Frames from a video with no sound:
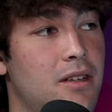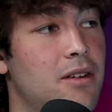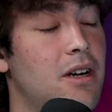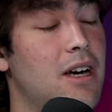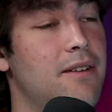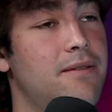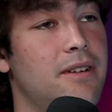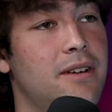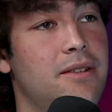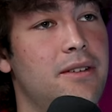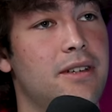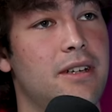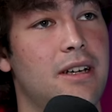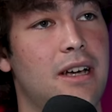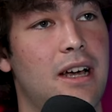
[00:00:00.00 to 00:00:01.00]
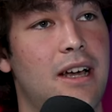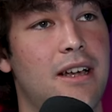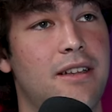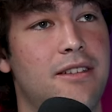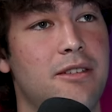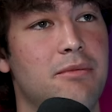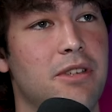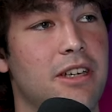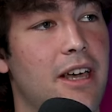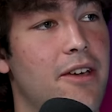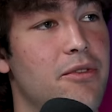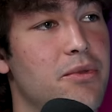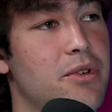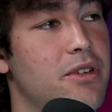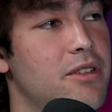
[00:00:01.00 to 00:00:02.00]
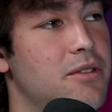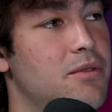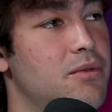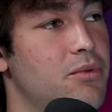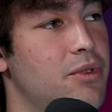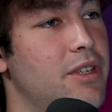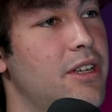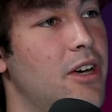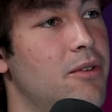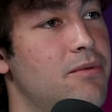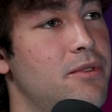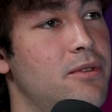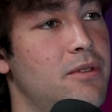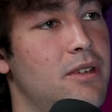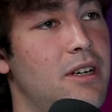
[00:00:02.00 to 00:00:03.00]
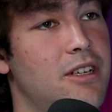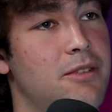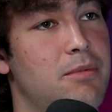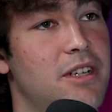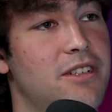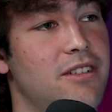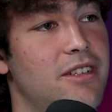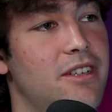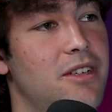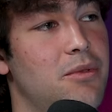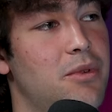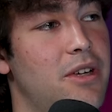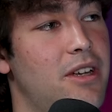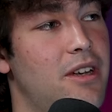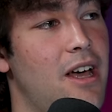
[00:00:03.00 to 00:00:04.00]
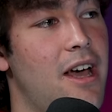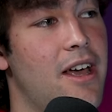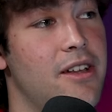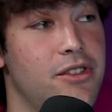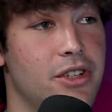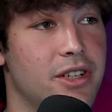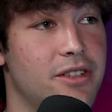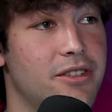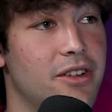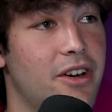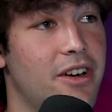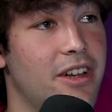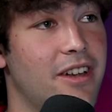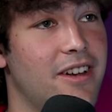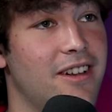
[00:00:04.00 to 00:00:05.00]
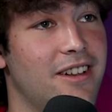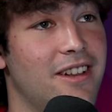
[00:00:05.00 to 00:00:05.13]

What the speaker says: You know, I found it seems like everyone is really helpful, especially when I had just started.